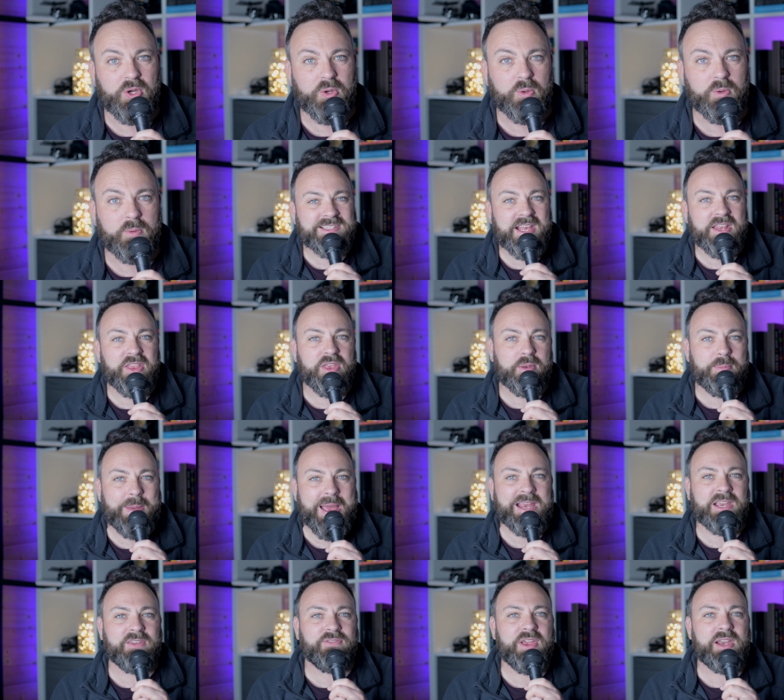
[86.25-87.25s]
Mann said that the
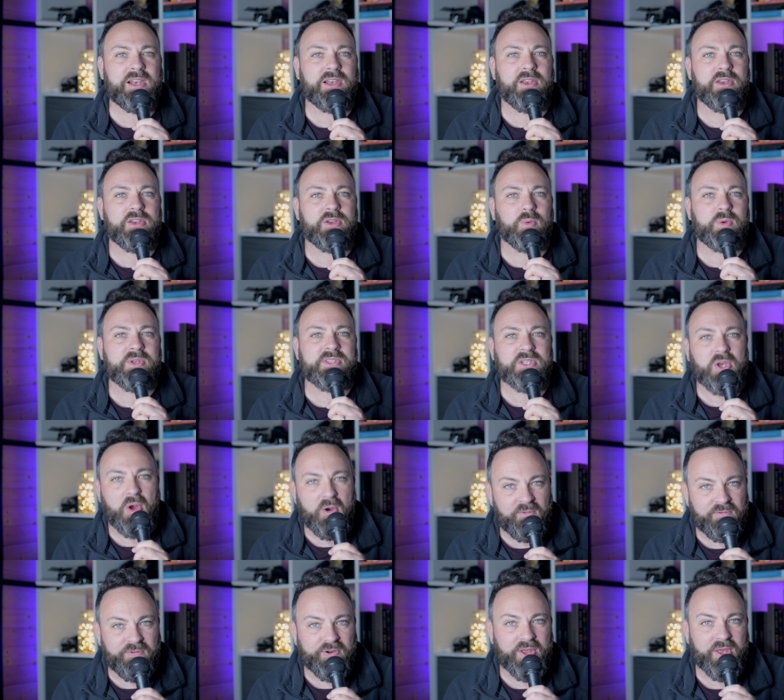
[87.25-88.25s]
Bank of England was
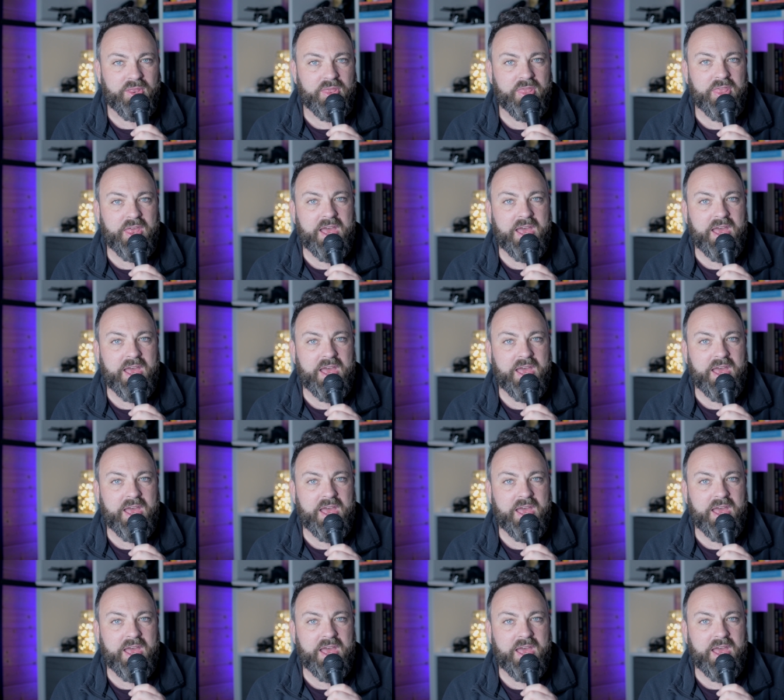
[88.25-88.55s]
confident